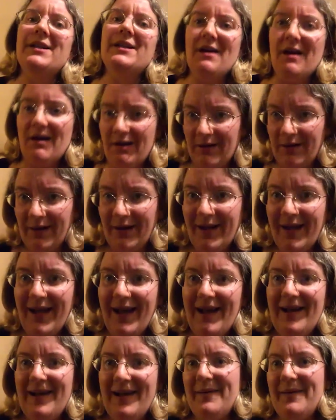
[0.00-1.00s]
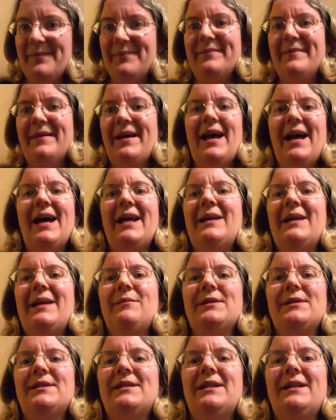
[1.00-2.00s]
young. And it
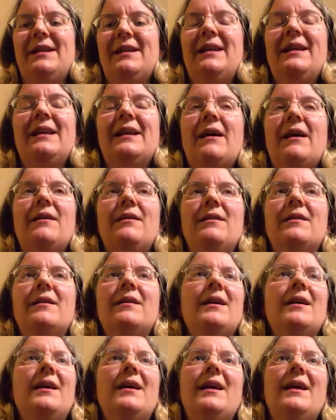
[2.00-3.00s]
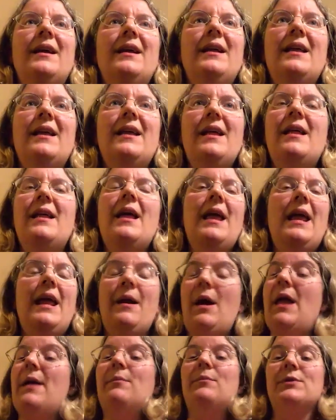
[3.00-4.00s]
was,
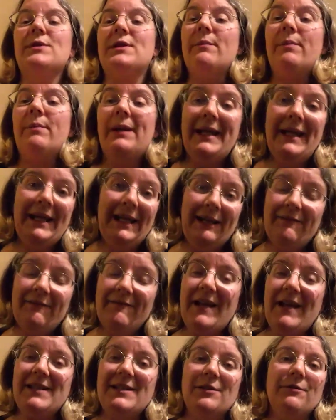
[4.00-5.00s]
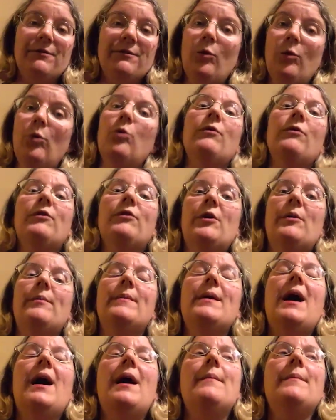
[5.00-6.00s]
it was completely fatal for all of
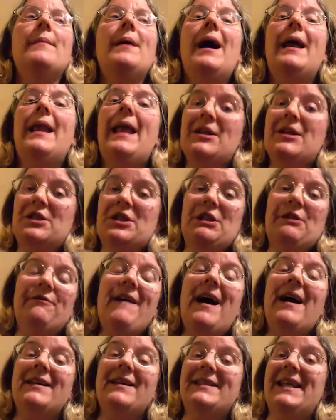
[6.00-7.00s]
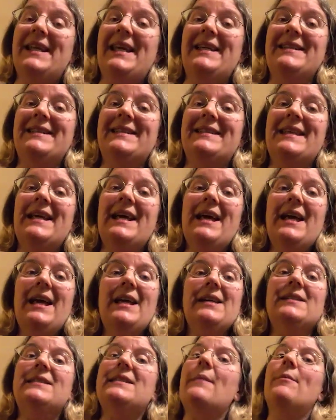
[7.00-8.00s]
them. And actually, the fact is,
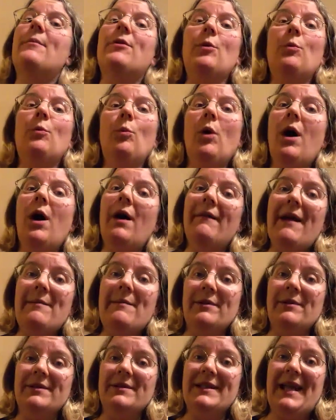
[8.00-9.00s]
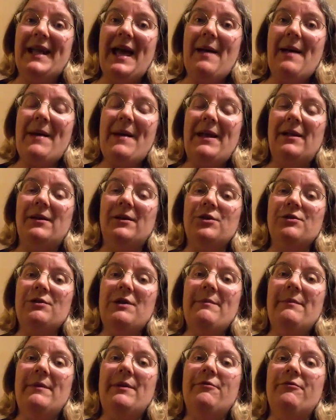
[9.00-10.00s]
some of them were able to get medical
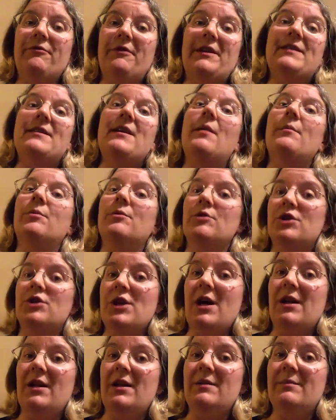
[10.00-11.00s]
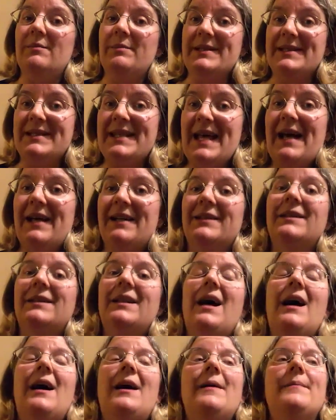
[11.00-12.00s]
treatment. For example, Charlotte
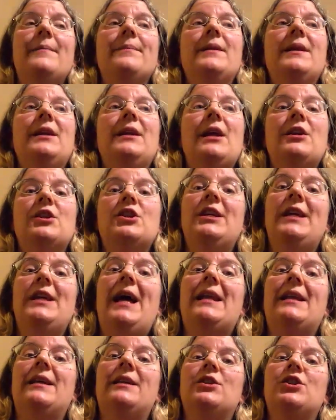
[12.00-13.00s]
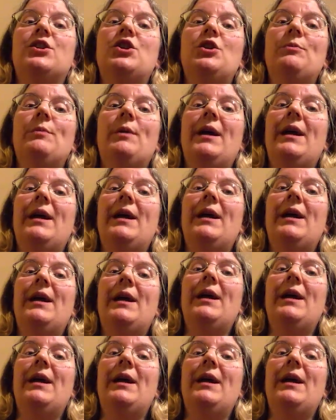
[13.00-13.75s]
Purcell, she had a tumor in